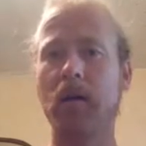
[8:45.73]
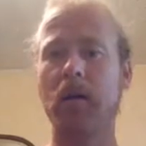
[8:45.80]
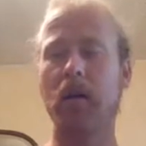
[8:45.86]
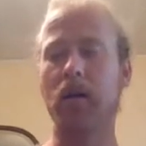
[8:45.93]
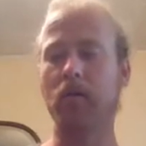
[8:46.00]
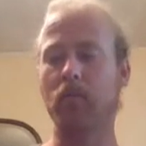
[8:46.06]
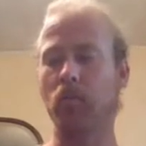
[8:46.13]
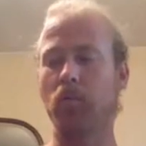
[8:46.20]

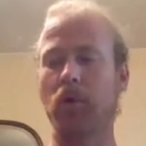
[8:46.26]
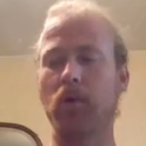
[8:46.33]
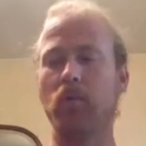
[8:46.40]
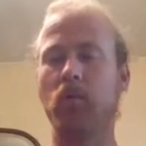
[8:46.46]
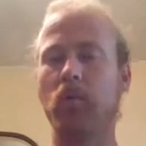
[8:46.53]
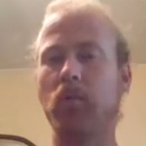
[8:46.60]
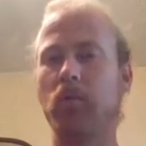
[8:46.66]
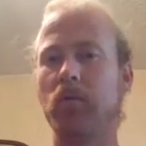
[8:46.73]
Um, we,
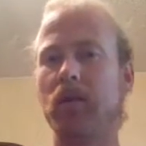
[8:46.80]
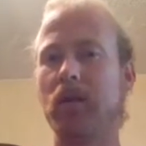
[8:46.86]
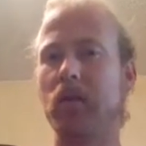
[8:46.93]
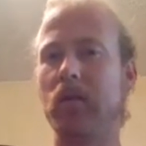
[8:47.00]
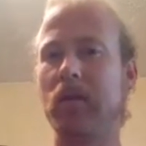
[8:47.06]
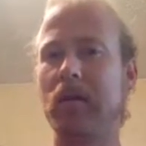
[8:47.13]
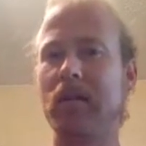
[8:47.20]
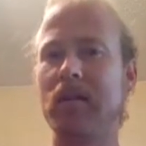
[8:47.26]
we, th-
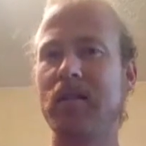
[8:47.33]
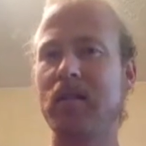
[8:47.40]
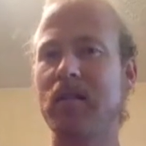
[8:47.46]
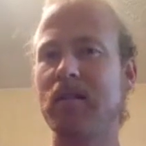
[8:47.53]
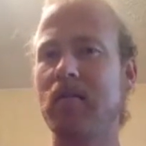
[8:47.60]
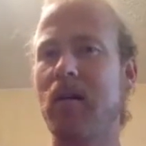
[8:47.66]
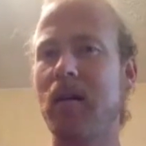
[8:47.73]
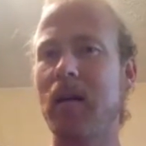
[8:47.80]
this
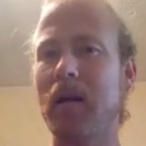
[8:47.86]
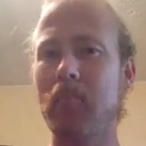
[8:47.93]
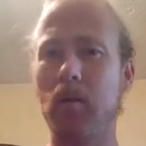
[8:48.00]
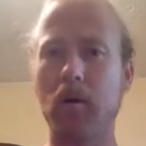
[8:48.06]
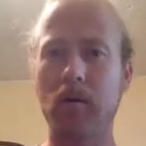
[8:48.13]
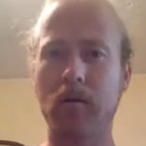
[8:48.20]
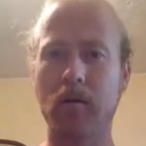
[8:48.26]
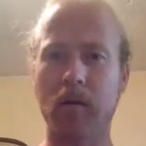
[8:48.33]
is not a
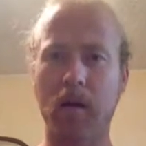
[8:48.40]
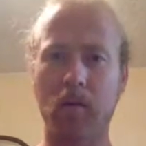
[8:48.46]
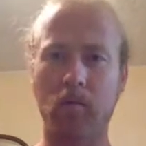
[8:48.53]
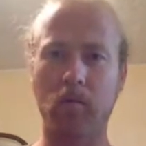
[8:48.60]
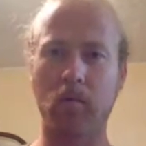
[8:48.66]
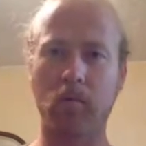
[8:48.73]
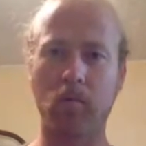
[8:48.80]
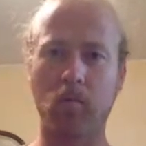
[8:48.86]
burden that
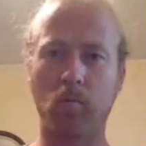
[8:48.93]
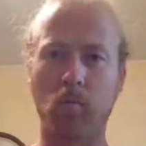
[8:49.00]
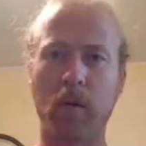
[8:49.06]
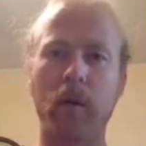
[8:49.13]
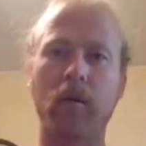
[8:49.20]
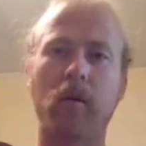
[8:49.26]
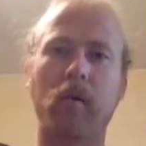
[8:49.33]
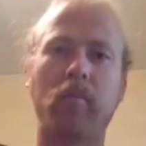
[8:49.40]

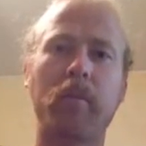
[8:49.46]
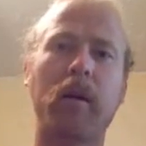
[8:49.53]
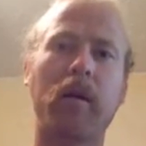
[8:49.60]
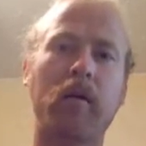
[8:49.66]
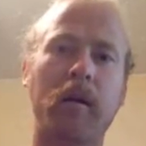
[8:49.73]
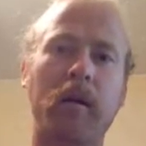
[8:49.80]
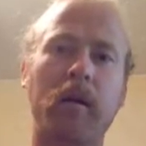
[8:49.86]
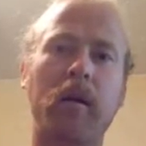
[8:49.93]
we are
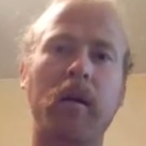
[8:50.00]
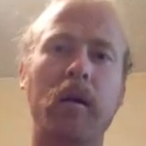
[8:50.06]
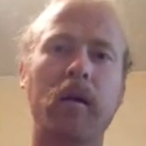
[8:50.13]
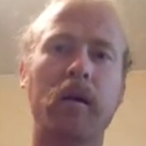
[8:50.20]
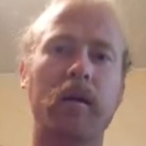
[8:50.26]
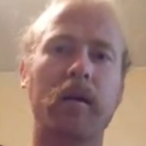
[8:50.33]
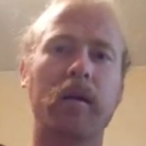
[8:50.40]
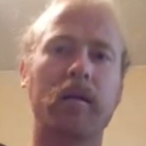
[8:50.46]
bearing.
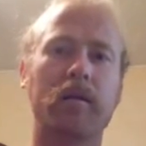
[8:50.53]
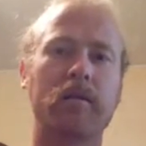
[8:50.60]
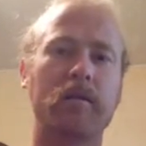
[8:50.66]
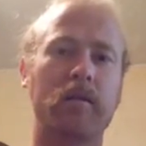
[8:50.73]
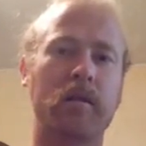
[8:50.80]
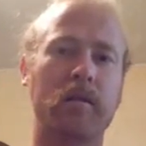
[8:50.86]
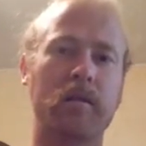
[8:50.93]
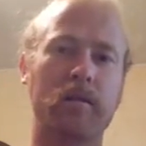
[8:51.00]
It, it's
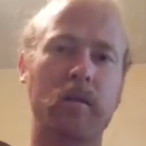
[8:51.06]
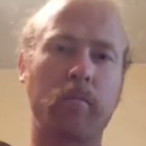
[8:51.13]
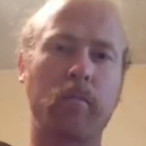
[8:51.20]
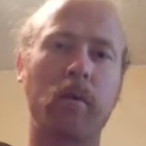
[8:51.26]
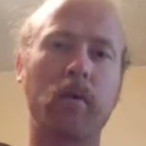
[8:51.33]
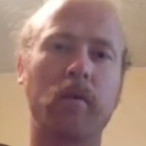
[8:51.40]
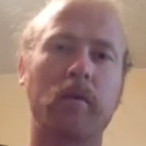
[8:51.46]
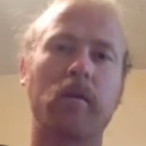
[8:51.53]
it's a
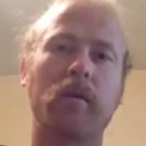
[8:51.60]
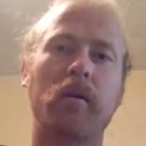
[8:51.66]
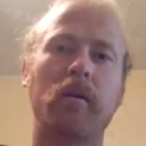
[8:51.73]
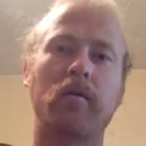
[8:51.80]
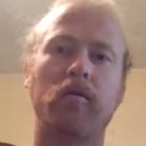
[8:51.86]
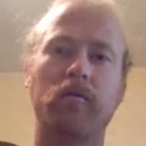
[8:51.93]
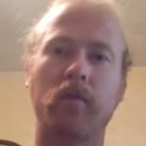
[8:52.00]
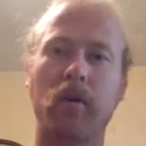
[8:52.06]
burden
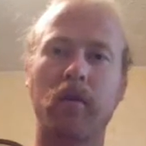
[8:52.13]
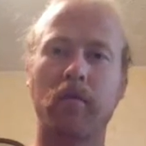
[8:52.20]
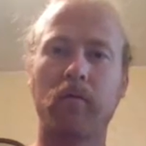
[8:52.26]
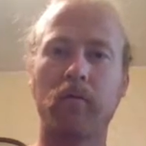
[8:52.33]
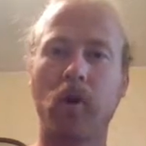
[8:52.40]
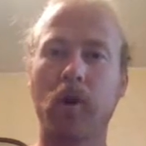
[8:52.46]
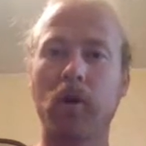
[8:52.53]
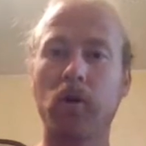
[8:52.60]
of, of
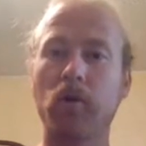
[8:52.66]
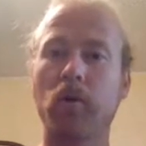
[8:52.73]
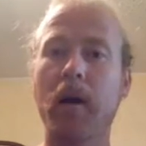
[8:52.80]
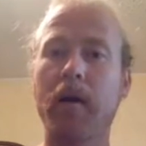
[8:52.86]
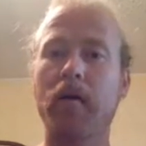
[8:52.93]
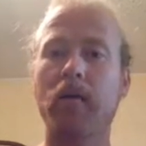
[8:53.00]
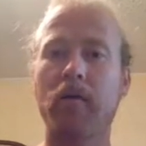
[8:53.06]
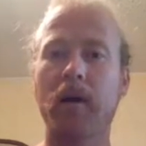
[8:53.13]
our
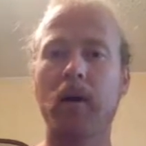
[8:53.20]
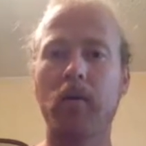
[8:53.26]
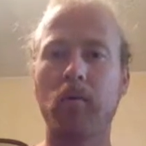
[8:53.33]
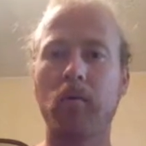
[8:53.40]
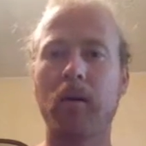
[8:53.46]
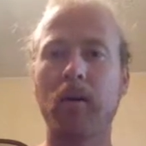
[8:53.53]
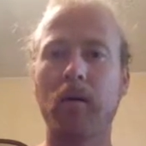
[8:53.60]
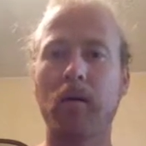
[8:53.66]
Creator that
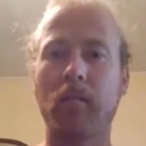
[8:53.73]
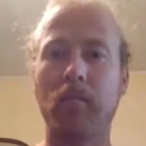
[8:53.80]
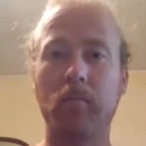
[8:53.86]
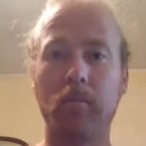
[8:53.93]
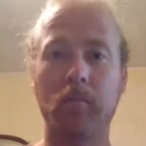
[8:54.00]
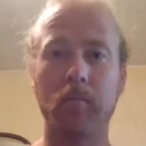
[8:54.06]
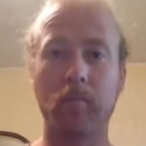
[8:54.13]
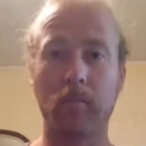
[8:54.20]
we are
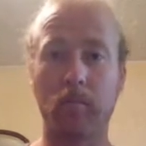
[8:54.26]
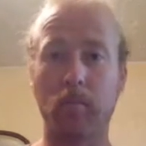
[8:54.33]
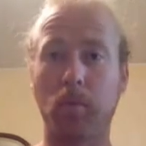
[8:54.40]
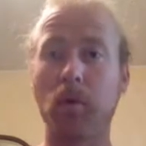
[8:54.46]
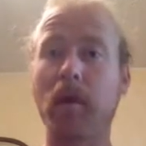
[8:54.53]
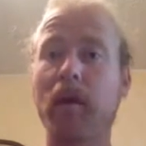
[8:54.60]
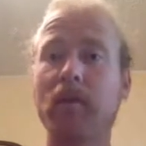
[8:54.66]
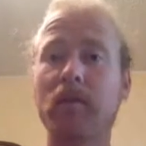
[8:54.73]

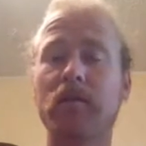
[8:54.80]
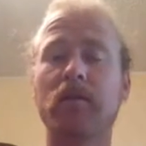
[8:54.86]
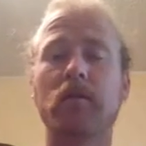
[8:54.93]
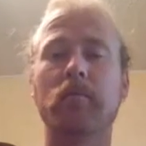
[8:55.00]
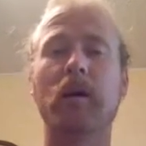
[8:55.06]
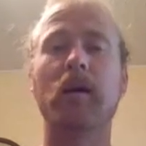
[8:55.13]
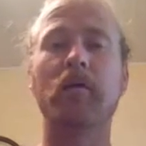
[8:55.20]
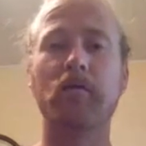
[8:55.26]
blessed to
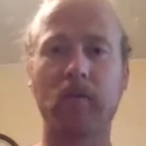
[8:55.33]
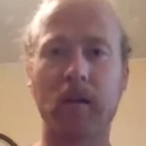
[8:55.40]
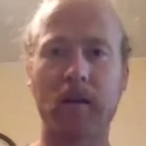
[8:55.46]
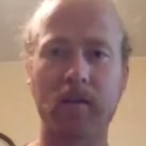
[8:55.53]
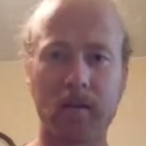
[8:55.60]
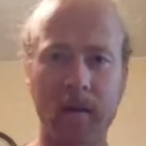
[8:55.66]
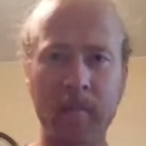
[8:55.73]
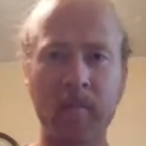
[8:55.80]

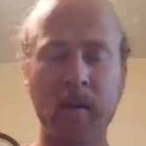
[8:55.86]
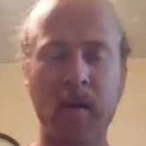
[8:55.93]
manifest,